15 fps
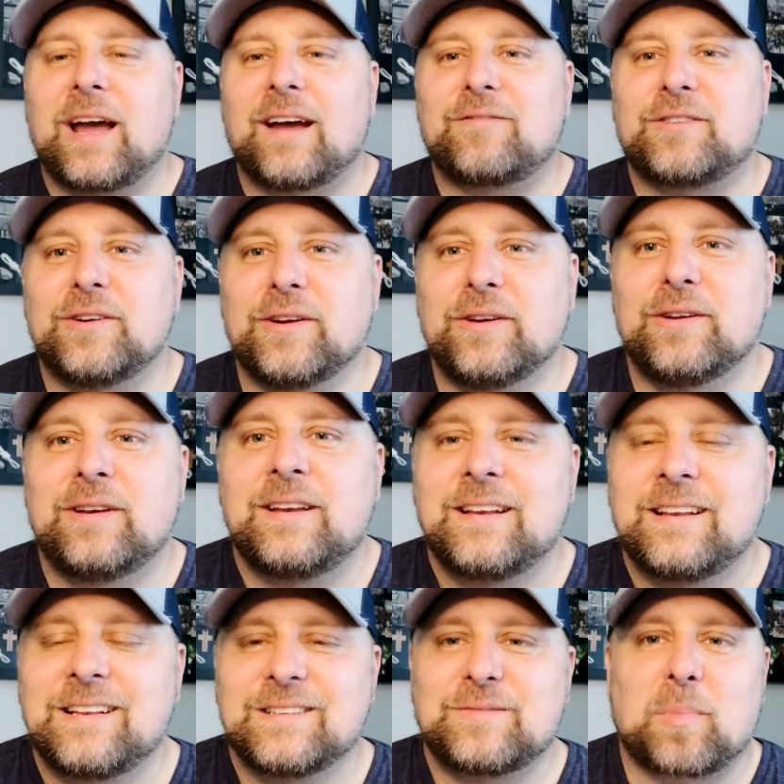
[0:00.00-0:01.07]
afternoon.
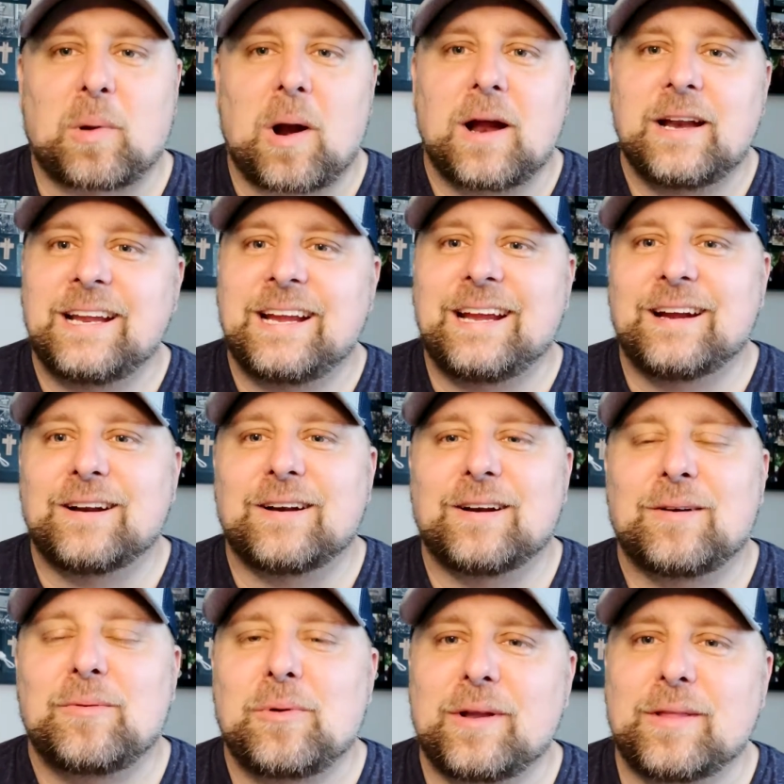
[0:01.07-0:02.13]
Brian
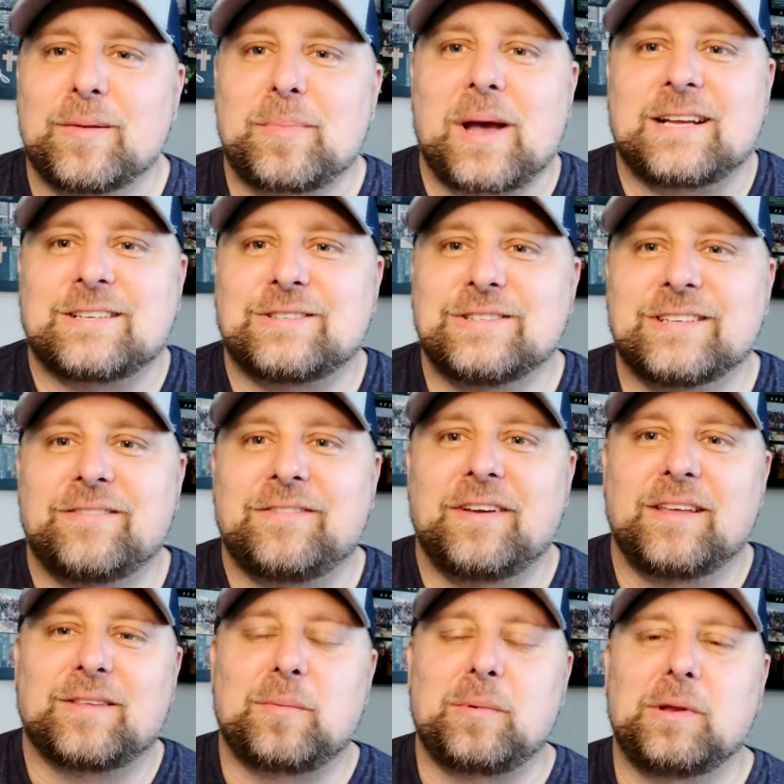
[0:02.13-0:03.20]
here, one of the pastors at
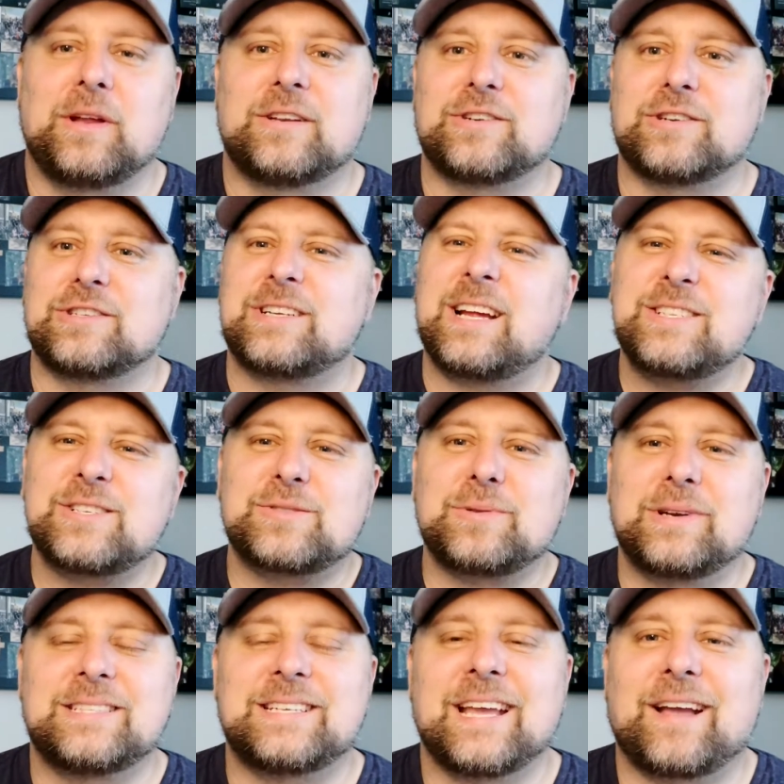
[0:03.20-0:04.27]
Faith Community Church, and I just
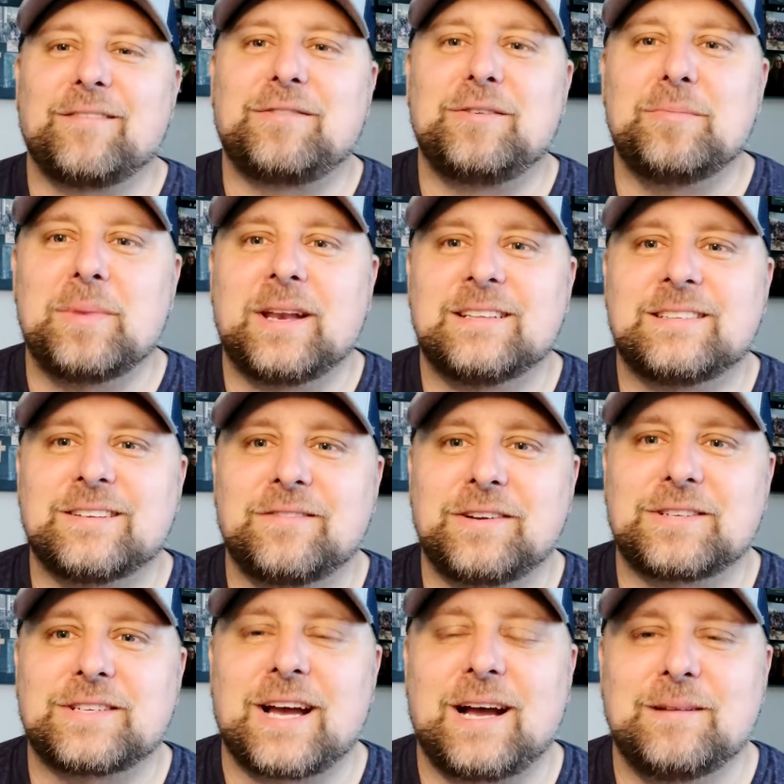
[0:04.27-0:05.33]
want to take a few minutes of your
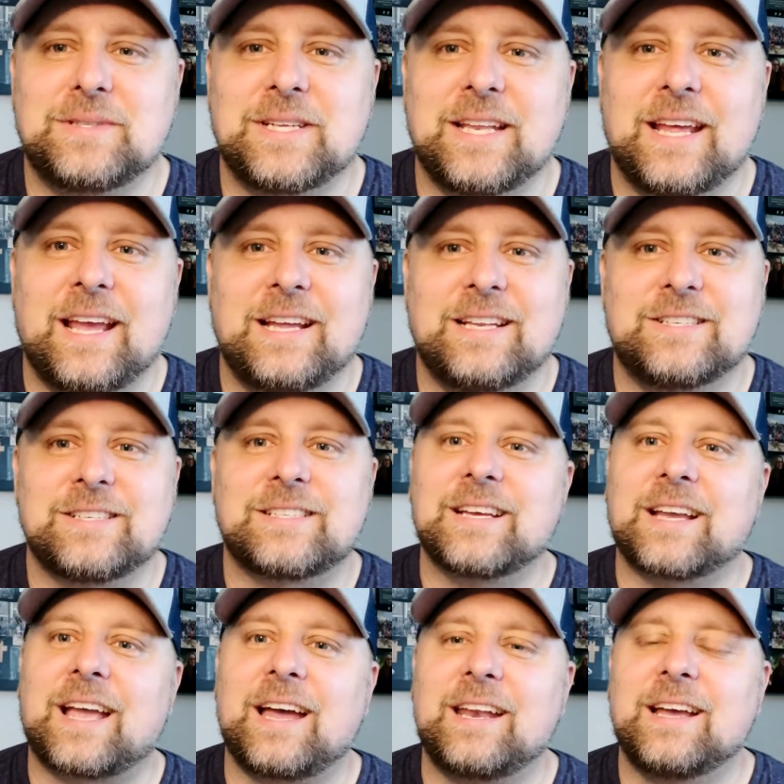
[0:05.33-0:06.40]
time today just
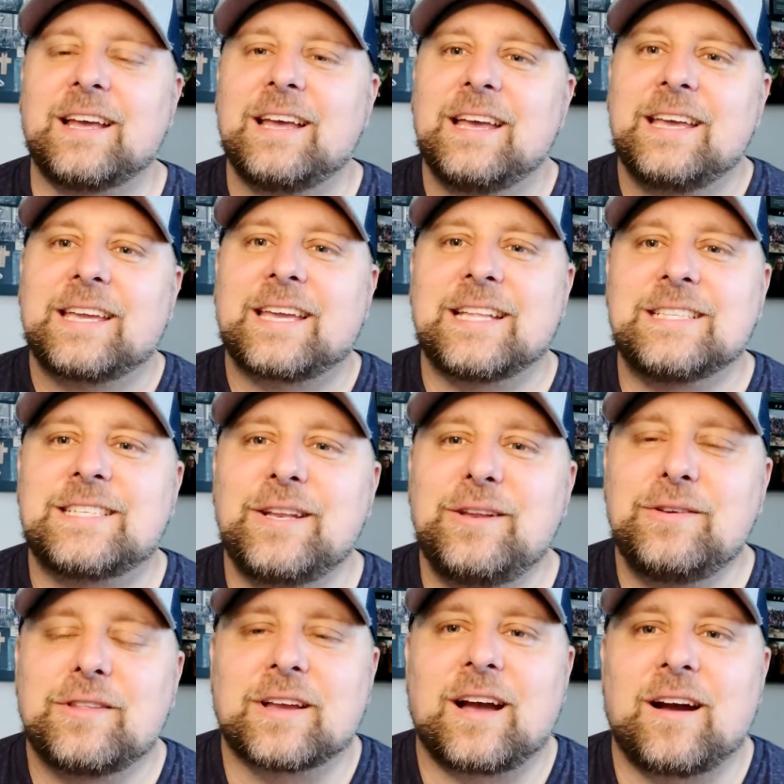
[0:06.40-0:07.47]
to kind of
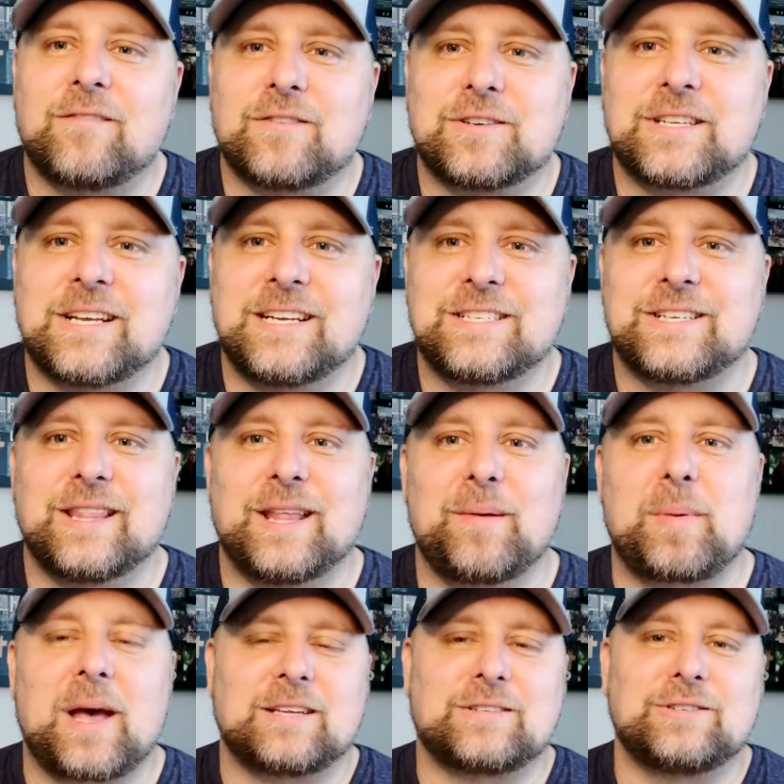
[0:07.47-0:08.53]
continue the conversation that
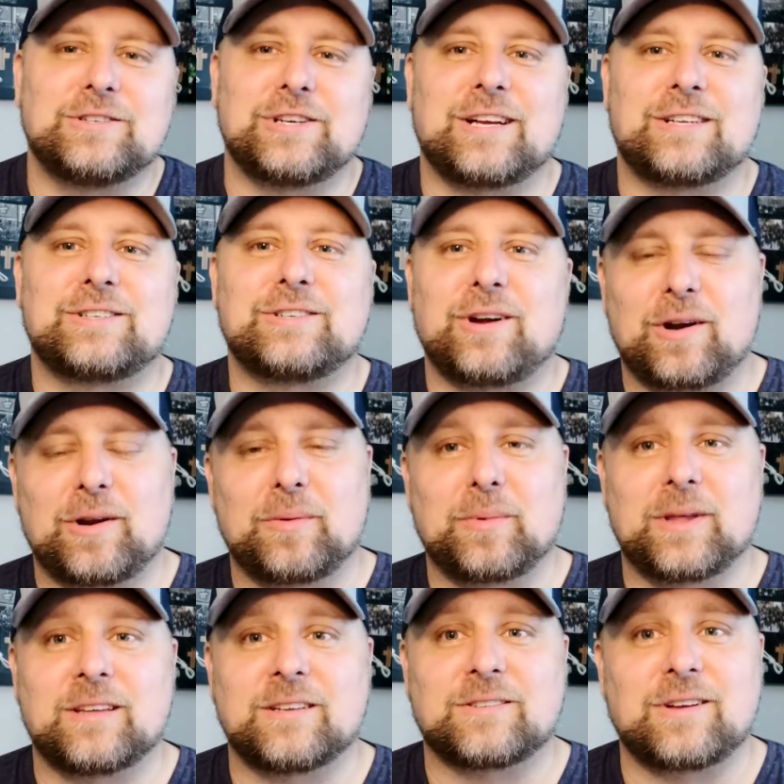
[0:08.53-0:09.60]
Pastor Josh started
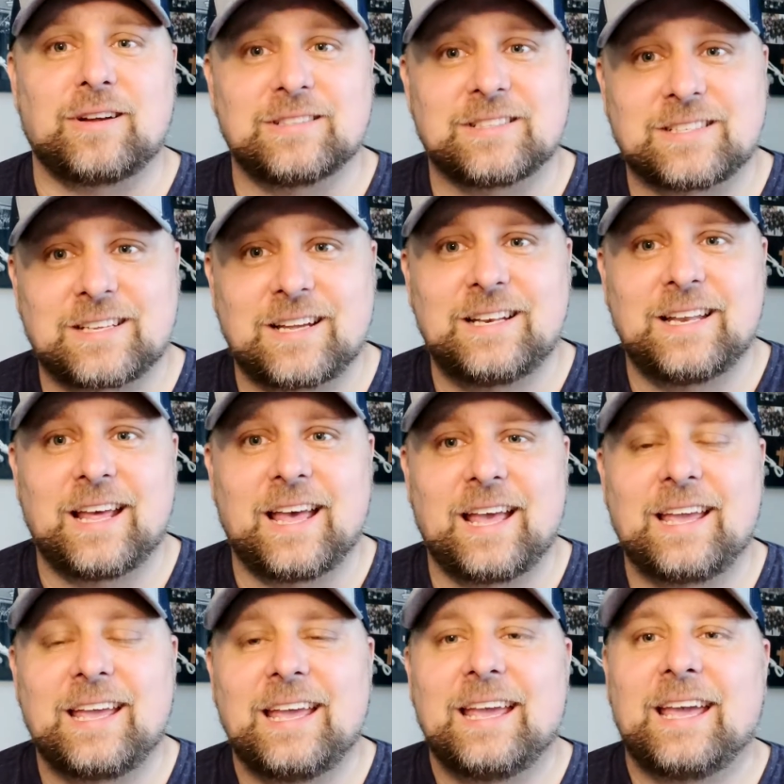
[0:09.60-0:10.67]
with us on
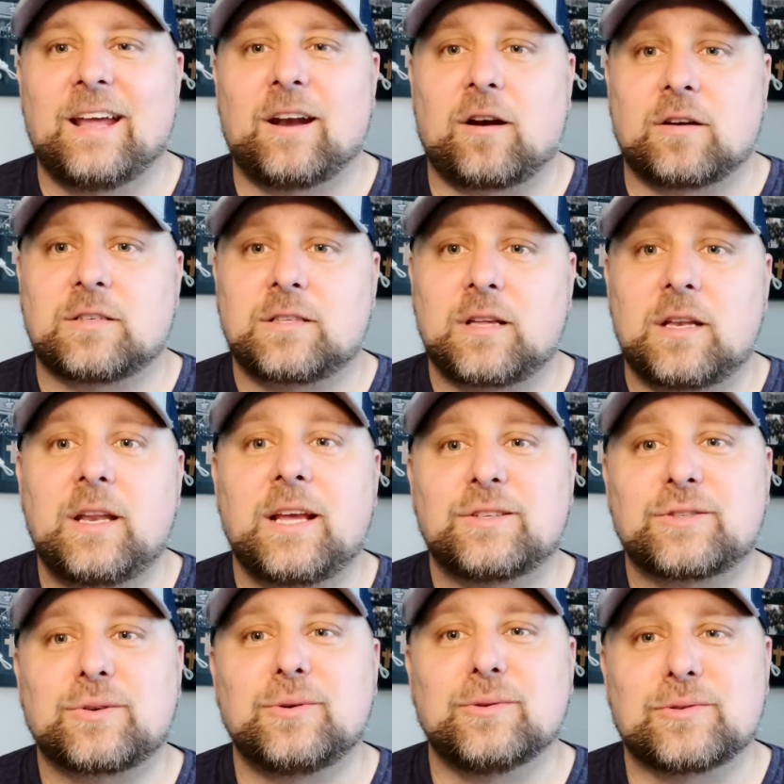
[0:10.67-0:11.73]
Sunday in our Sunday
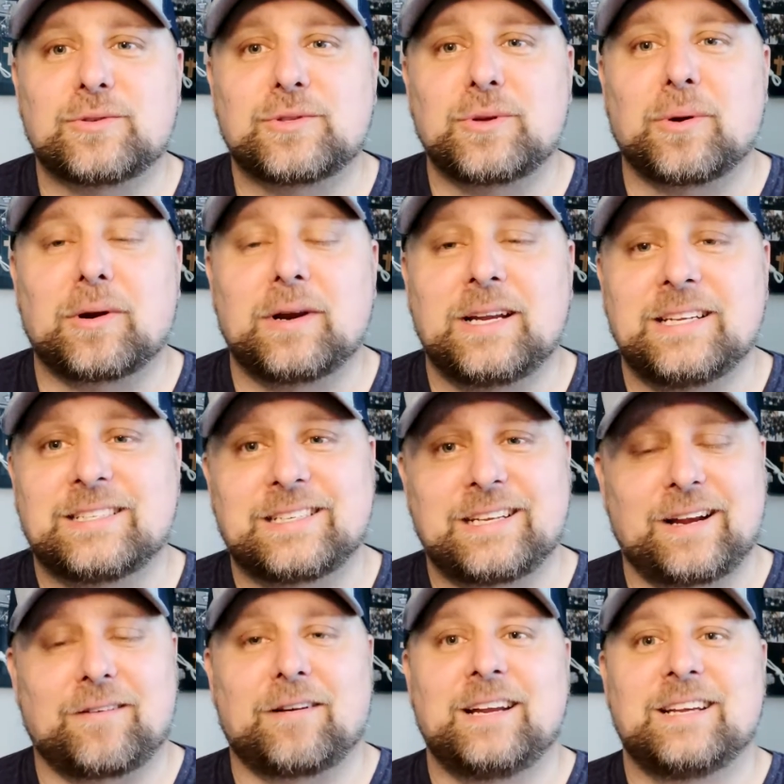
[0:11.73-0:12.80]
School Stories
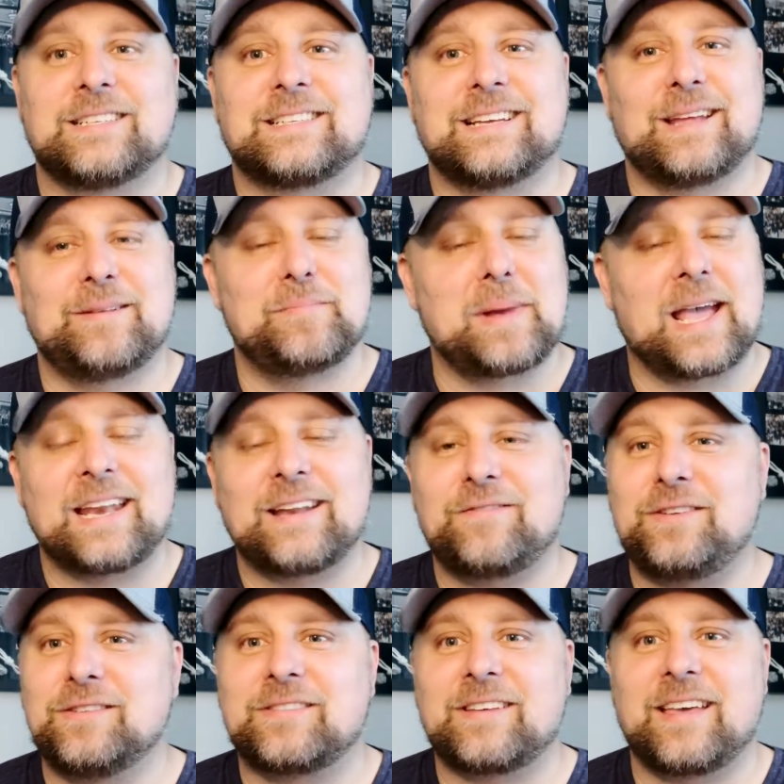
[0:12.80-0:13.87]
series. And man,
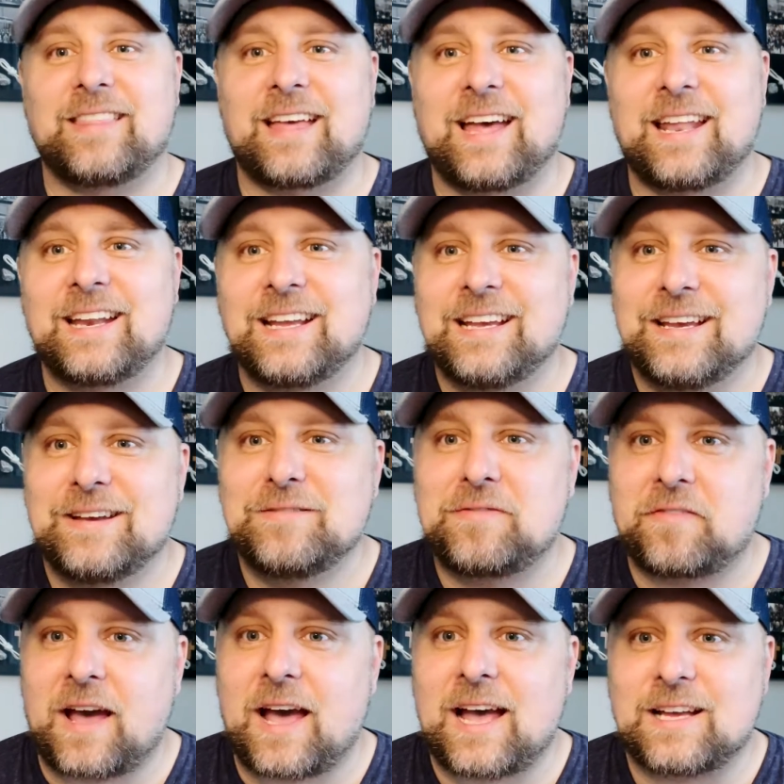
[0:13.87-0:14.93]
if you say that
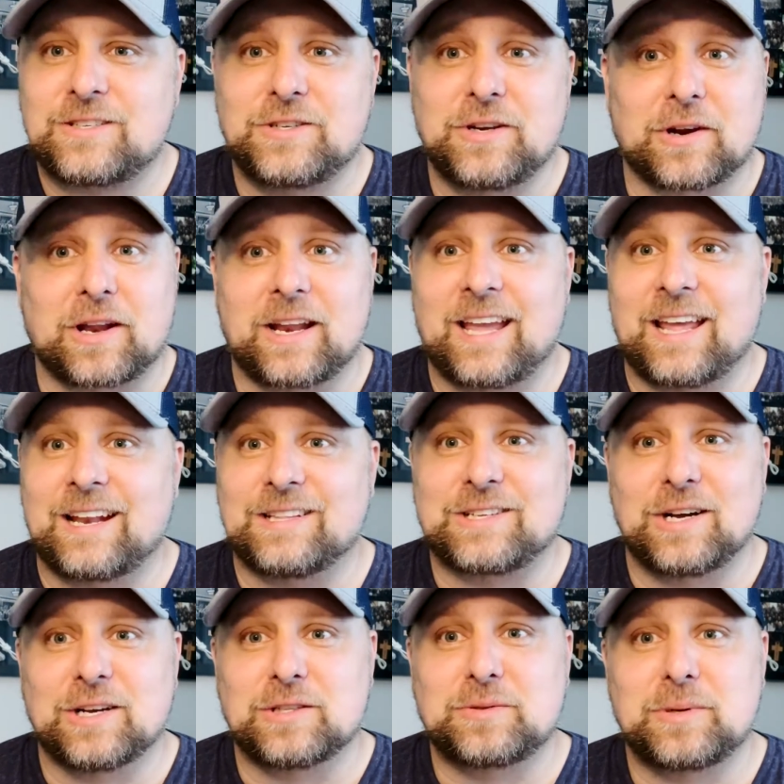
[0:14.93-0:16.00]
fast, you're going to get a
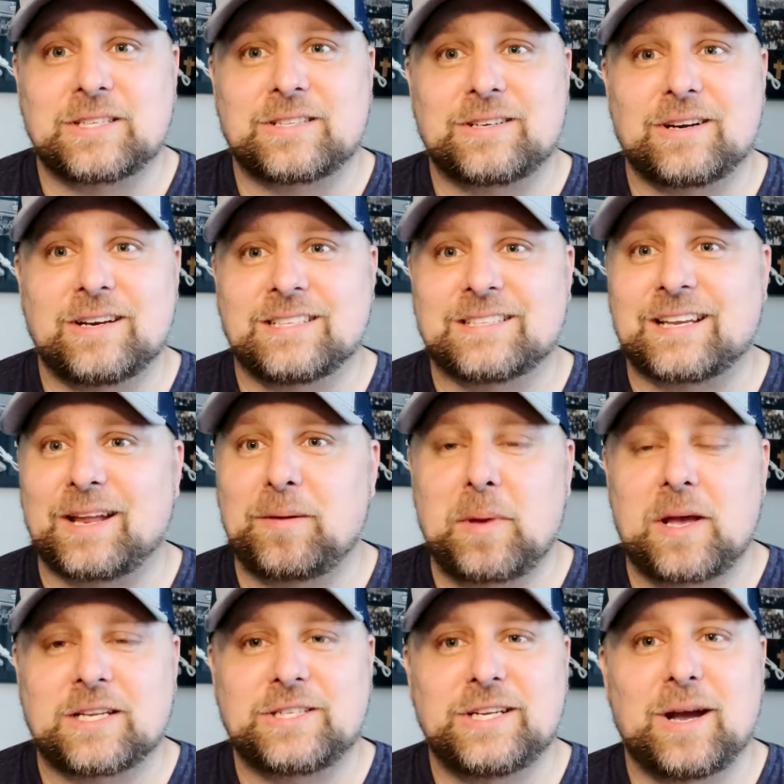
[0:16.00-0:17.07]
tongue twister. It's going to
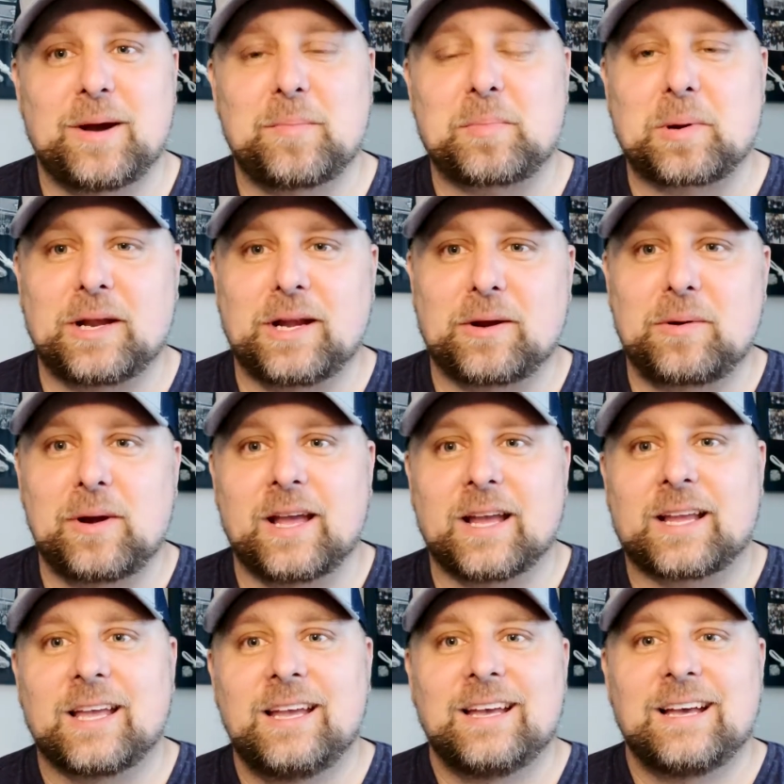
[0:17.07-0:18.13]
mess you up pretty quick.